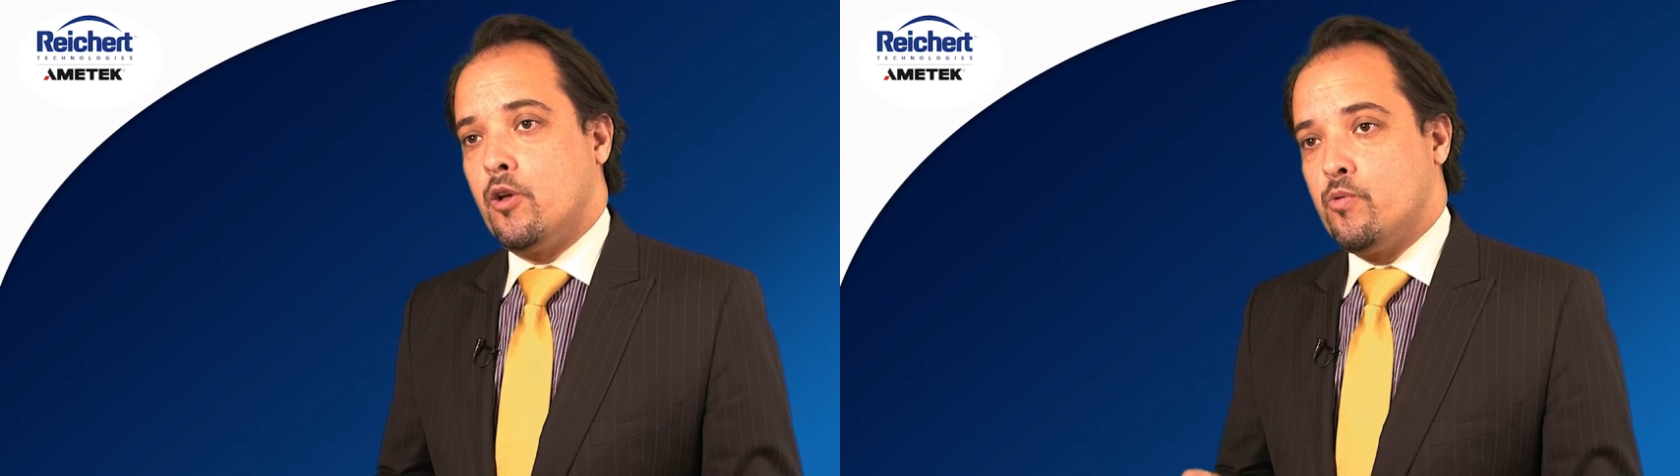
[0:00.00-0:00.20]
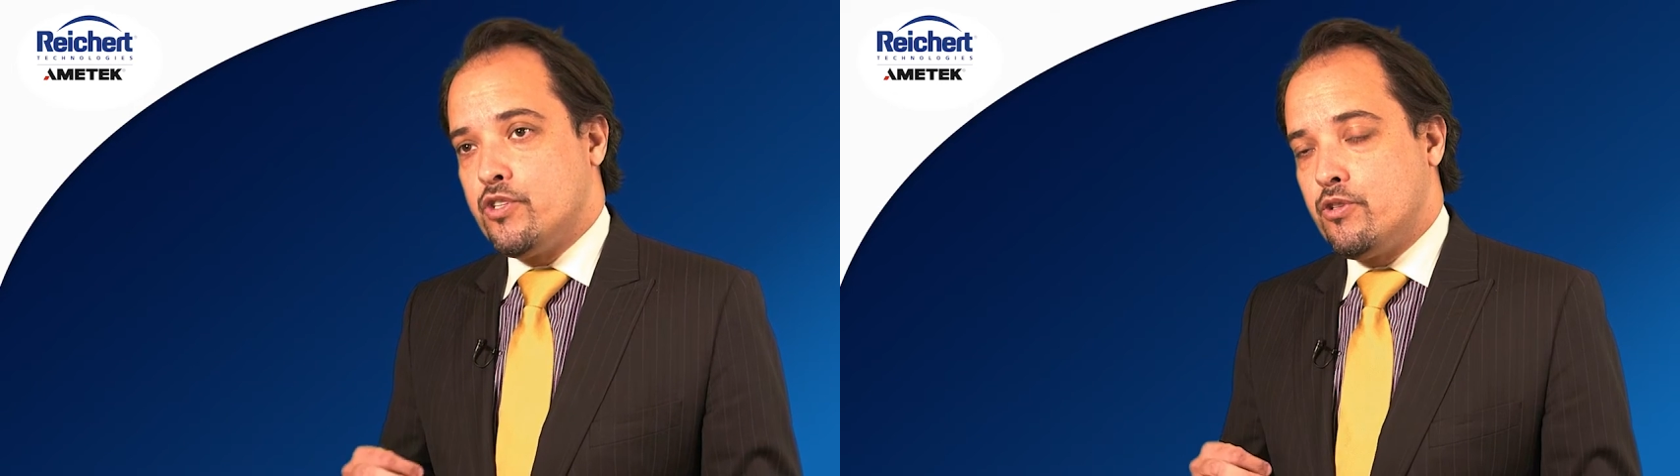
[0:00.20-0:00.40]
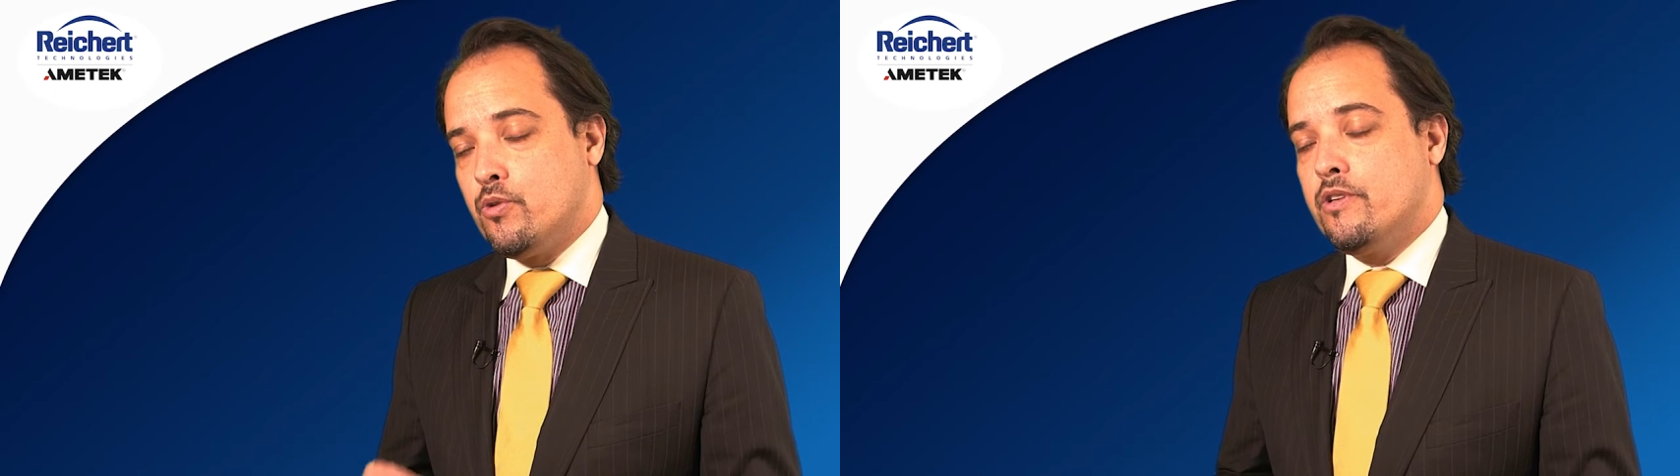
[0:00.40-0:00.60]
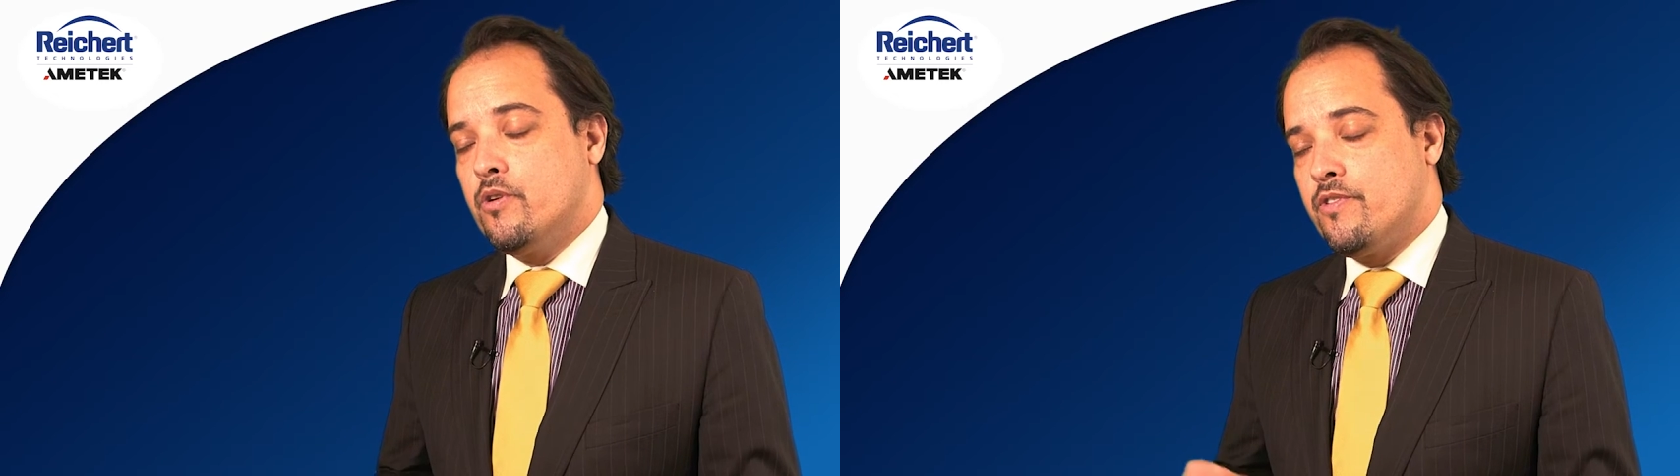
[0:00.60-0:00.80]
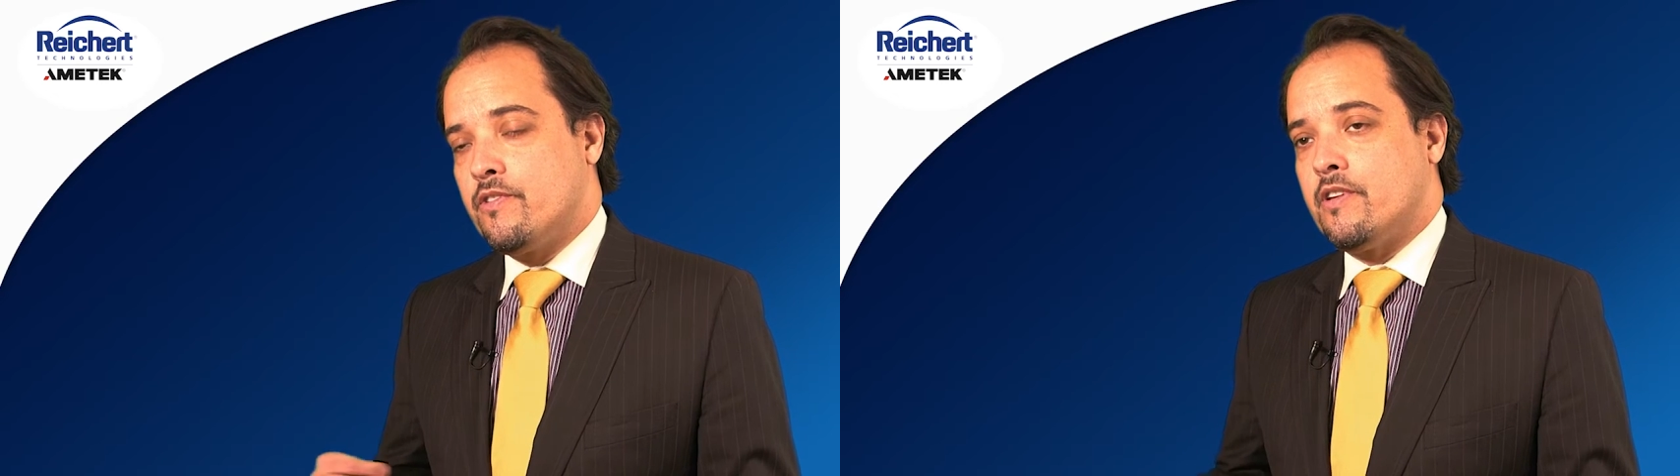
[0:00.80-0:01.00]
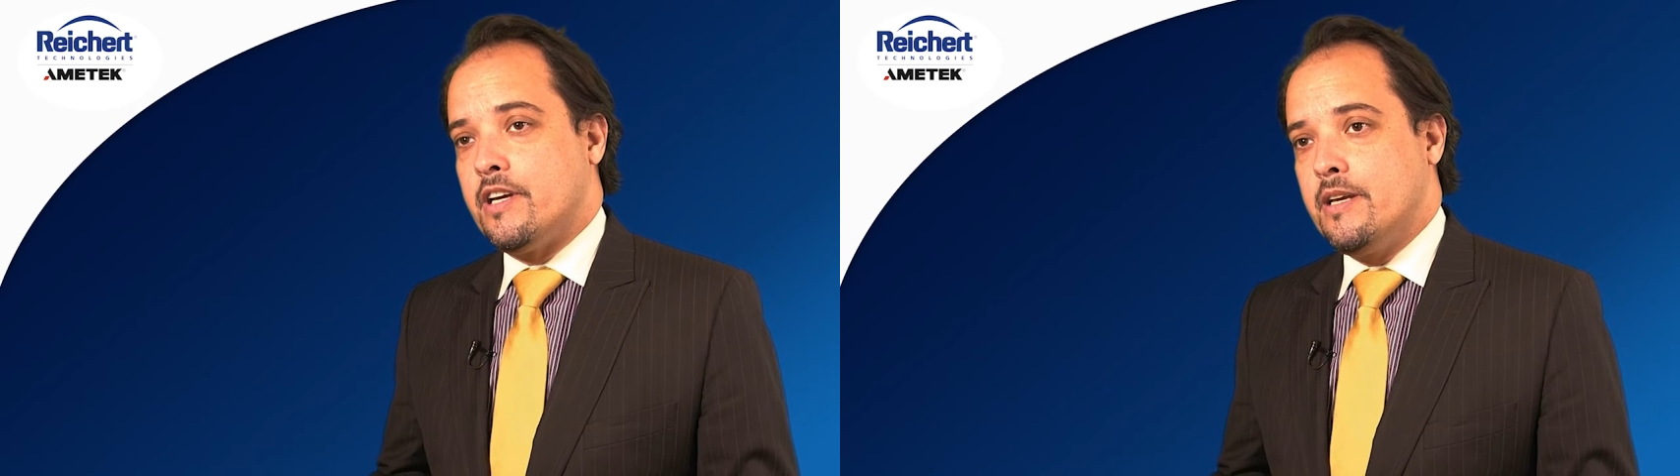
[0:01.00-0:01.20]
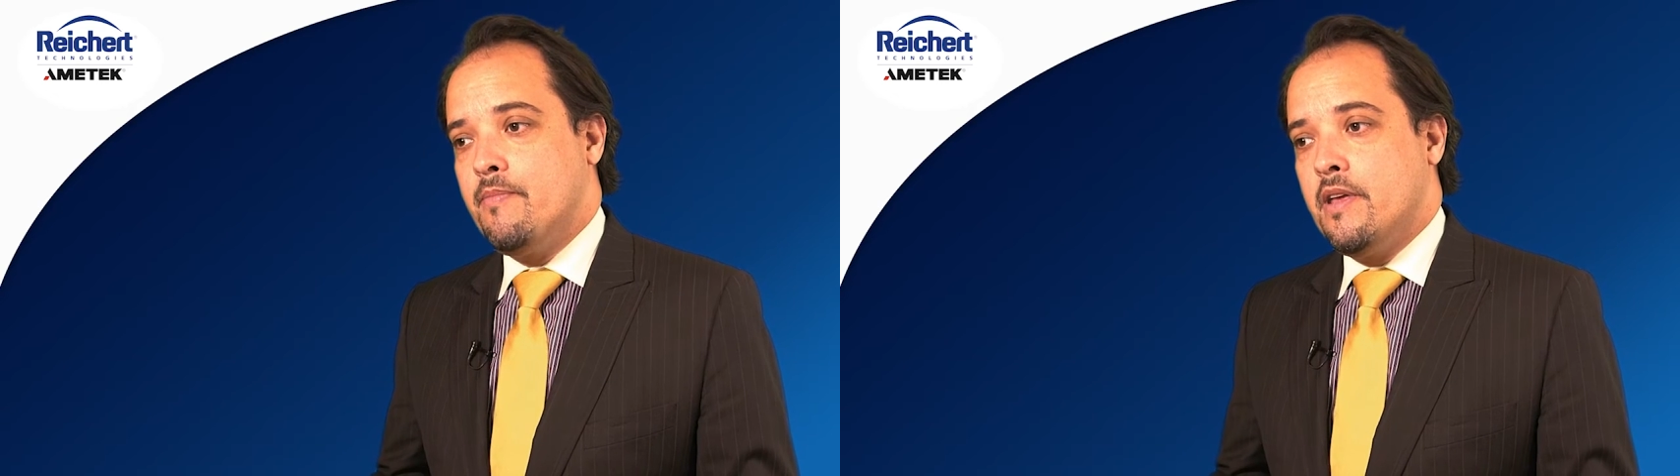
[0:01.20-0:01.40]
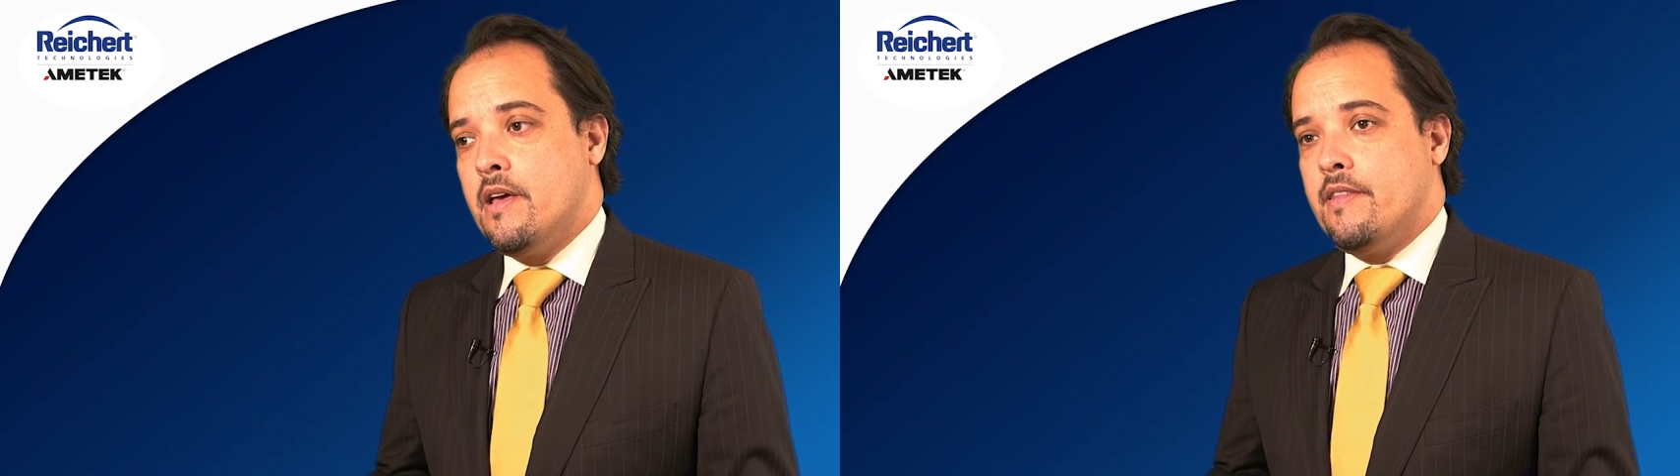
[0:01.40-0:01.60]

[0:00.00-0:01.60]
longitudinal study